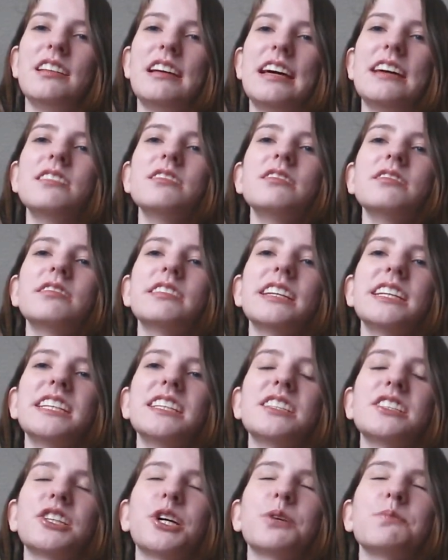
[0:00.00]
I don't think
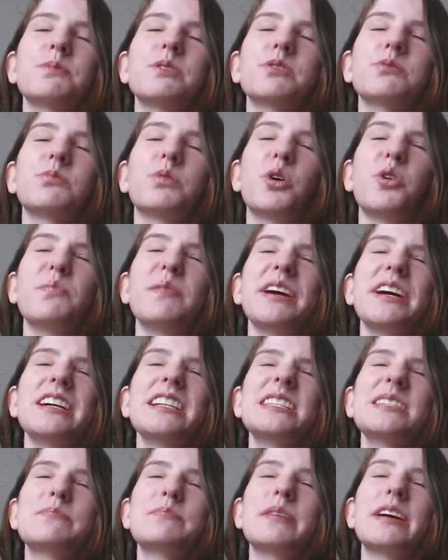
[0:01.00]
in terms of
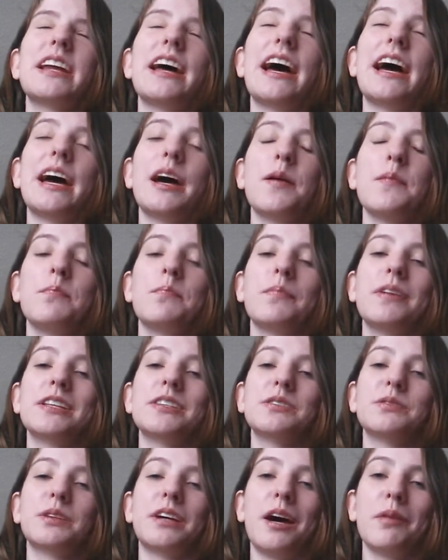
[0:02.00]
romance, but
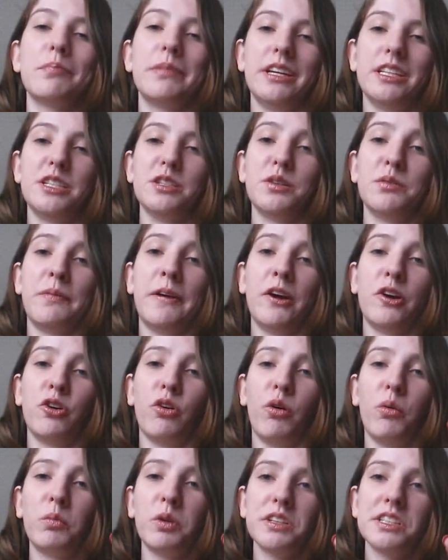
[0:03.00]
it's got me into the
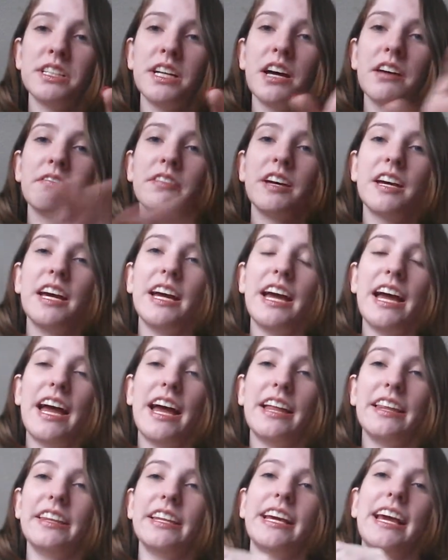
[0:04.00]
paranormal stuff.
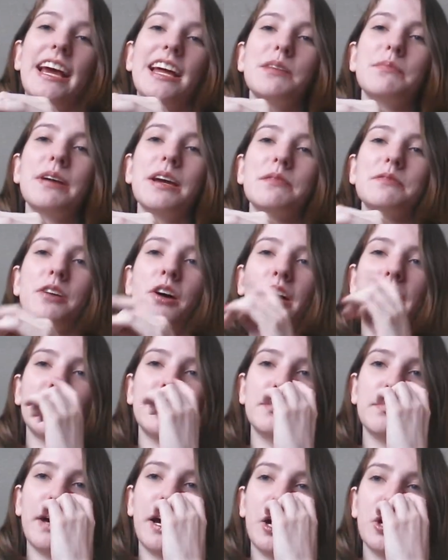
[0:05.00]
And the anime I'm
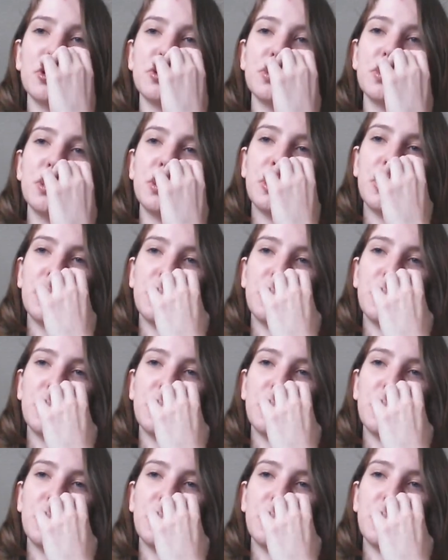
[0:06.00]
talking about